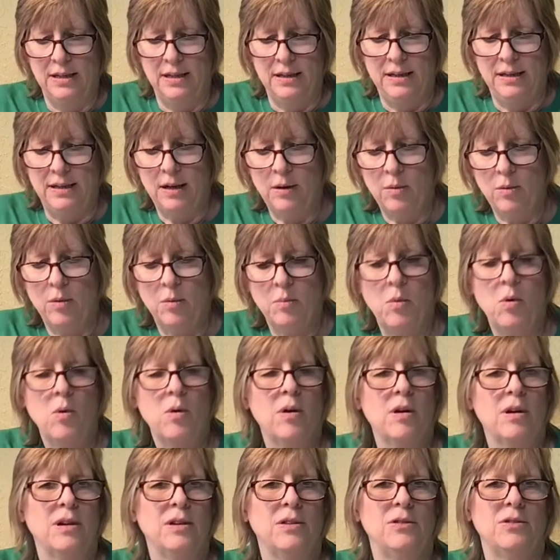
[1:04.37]
they were
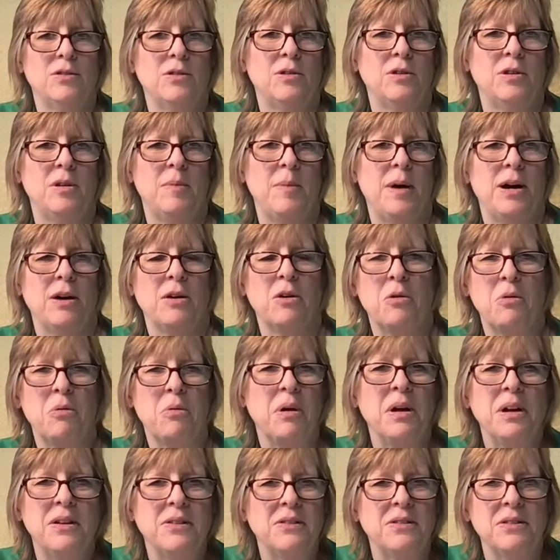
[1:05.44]
more concerned about
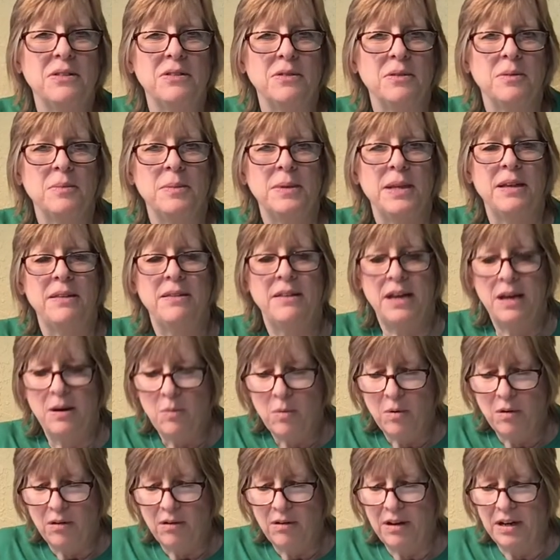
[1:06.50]
criticism than they
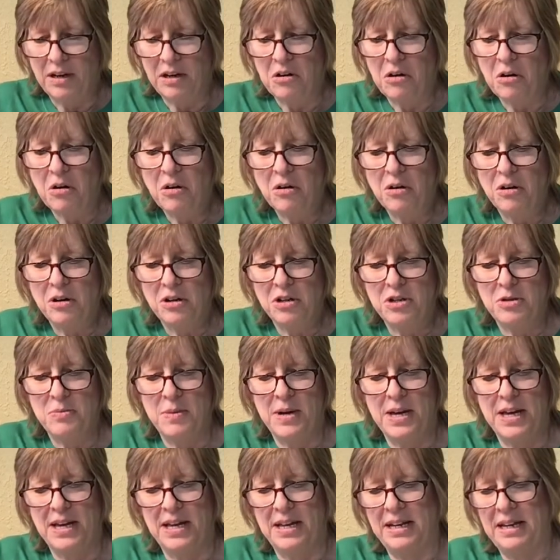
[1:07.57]
were
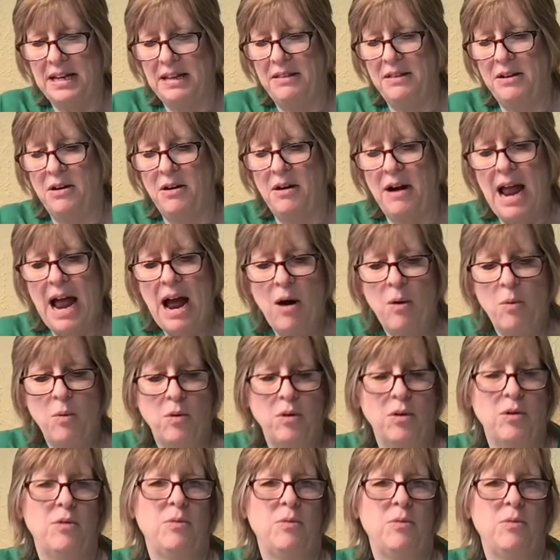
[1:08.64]
encouragement and their outward